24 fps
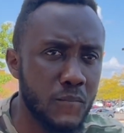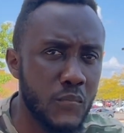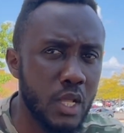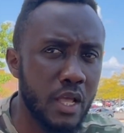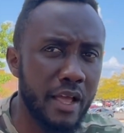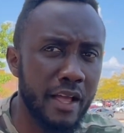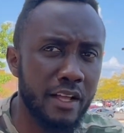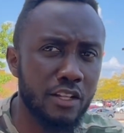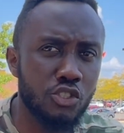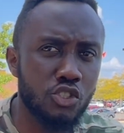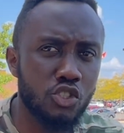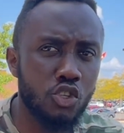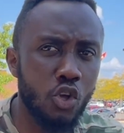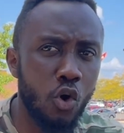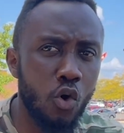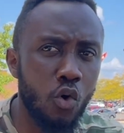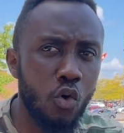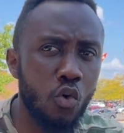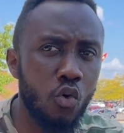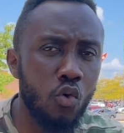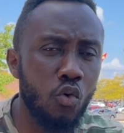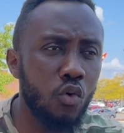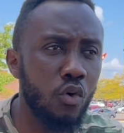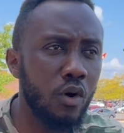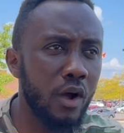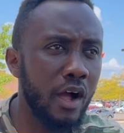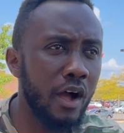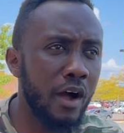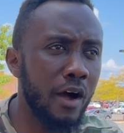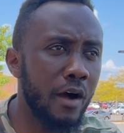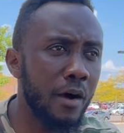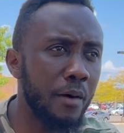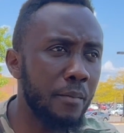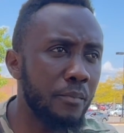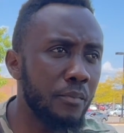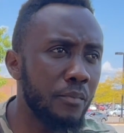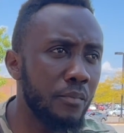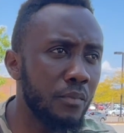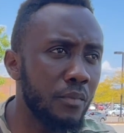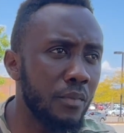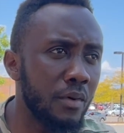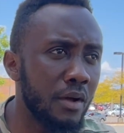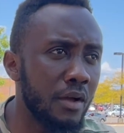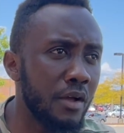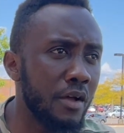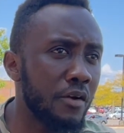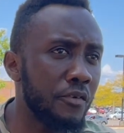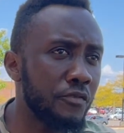And so
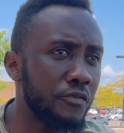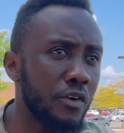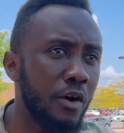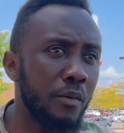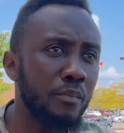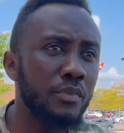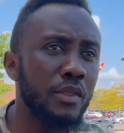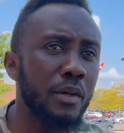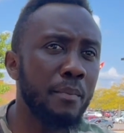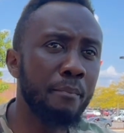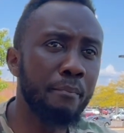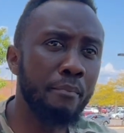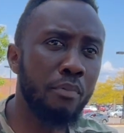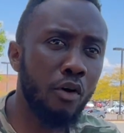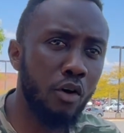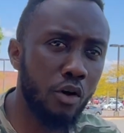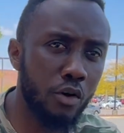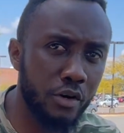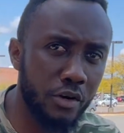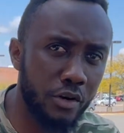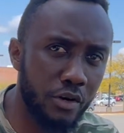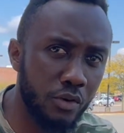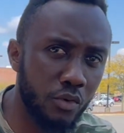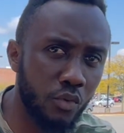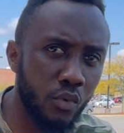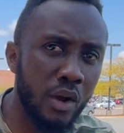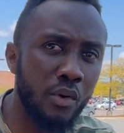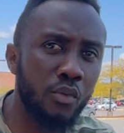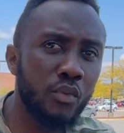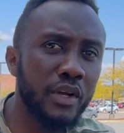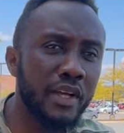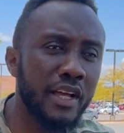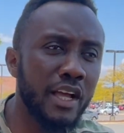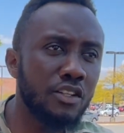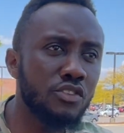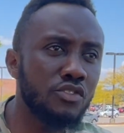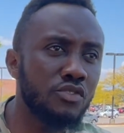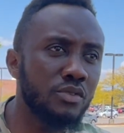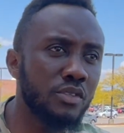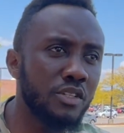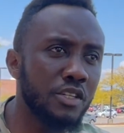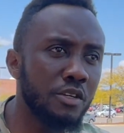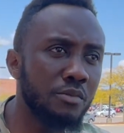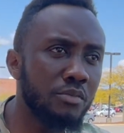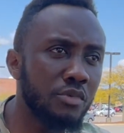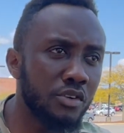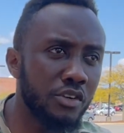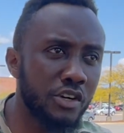from the border, when we get to the
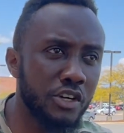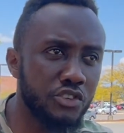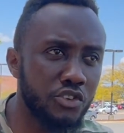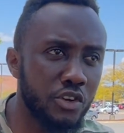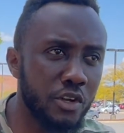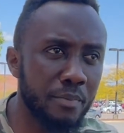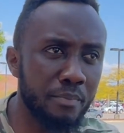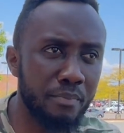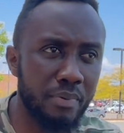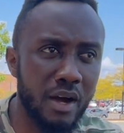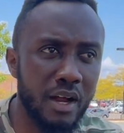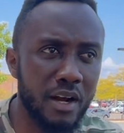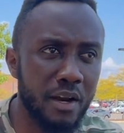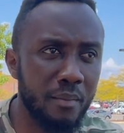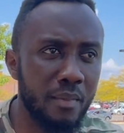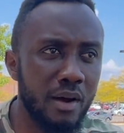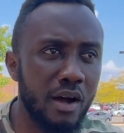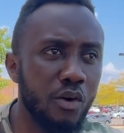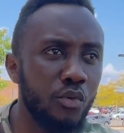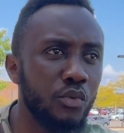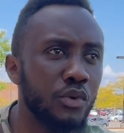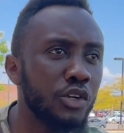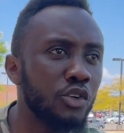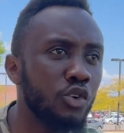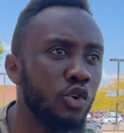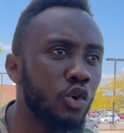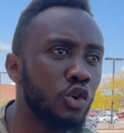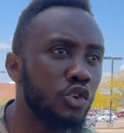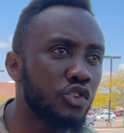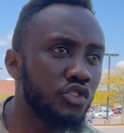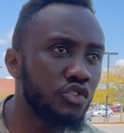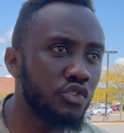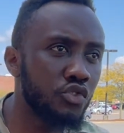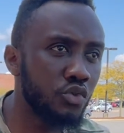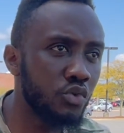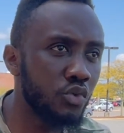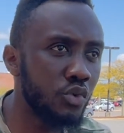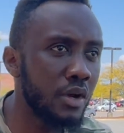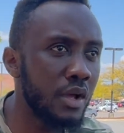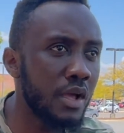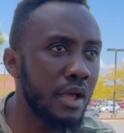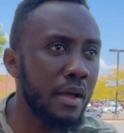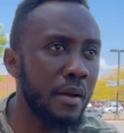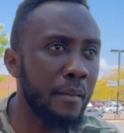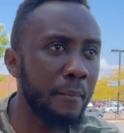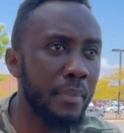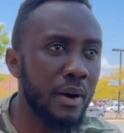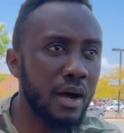immigration in Panama, we go through
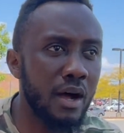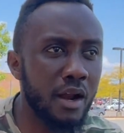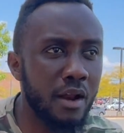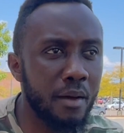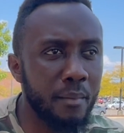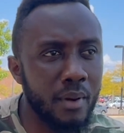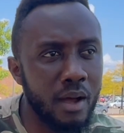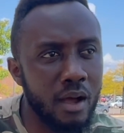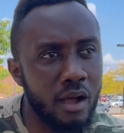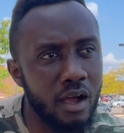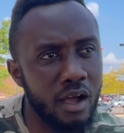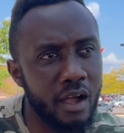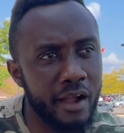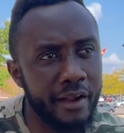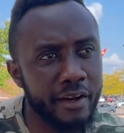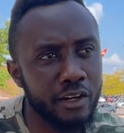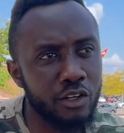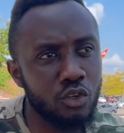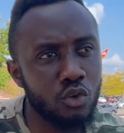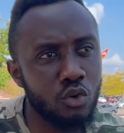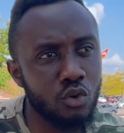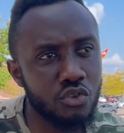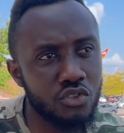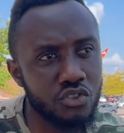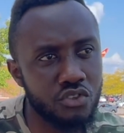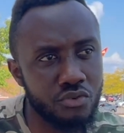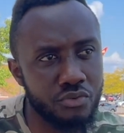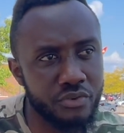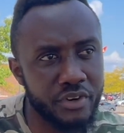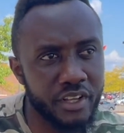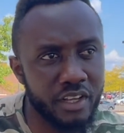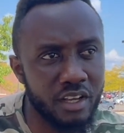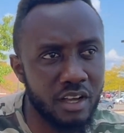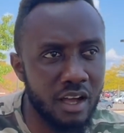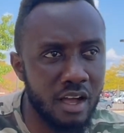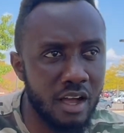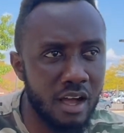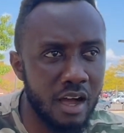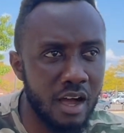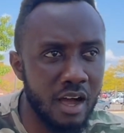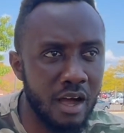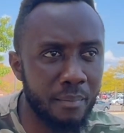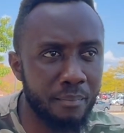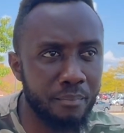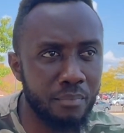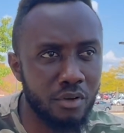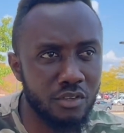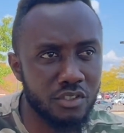Panama and Costa Rica are
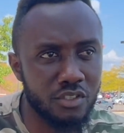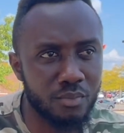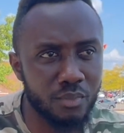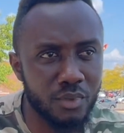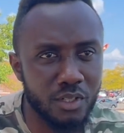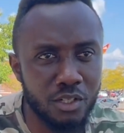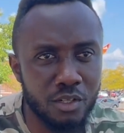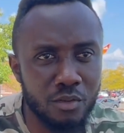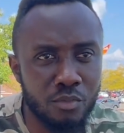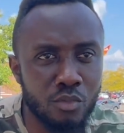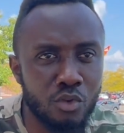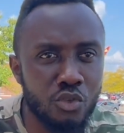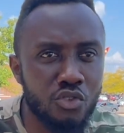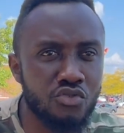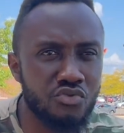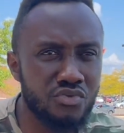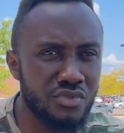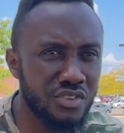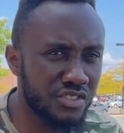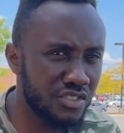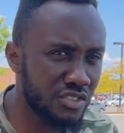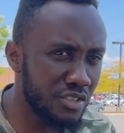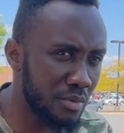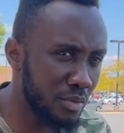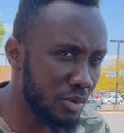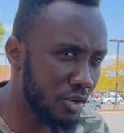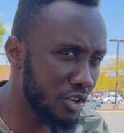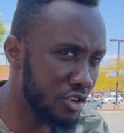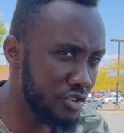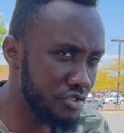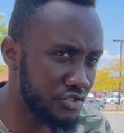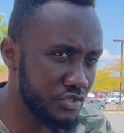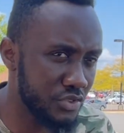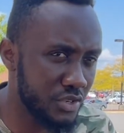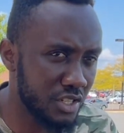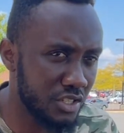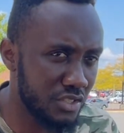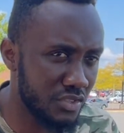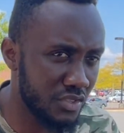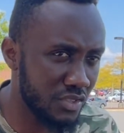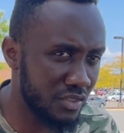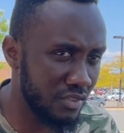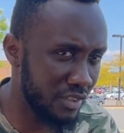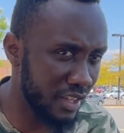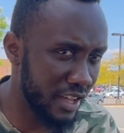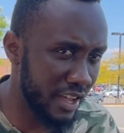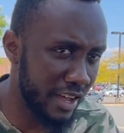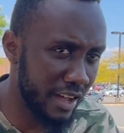possibly the most reasonable countries
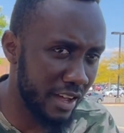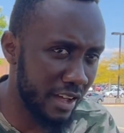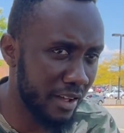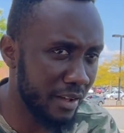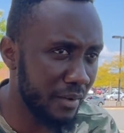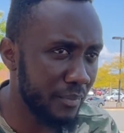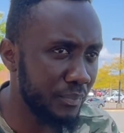there.